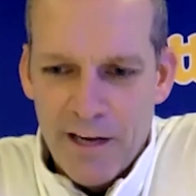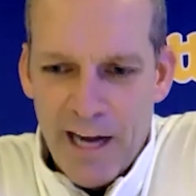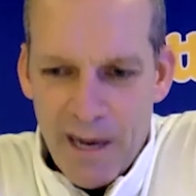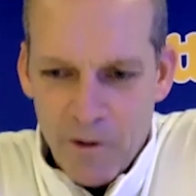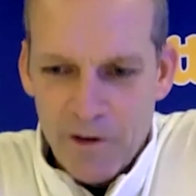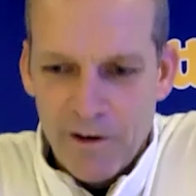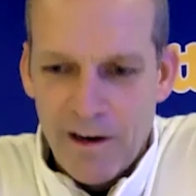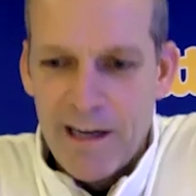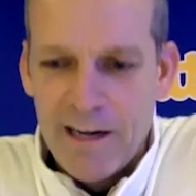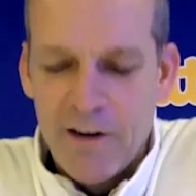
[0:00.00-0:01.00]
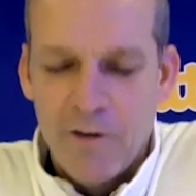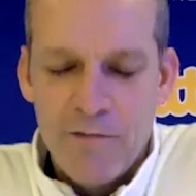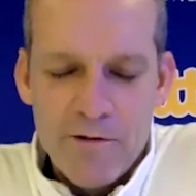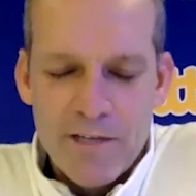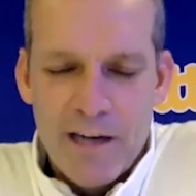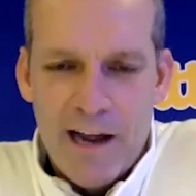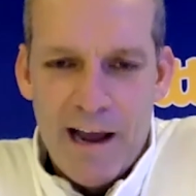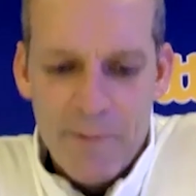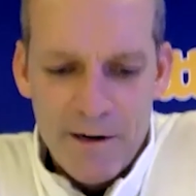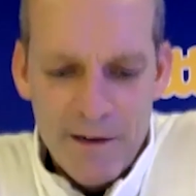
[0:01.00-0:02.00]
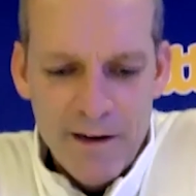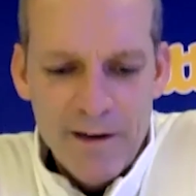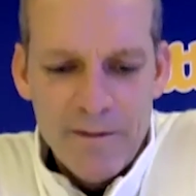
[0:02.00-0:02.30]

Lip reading: game where I didn't know if that was going to happen.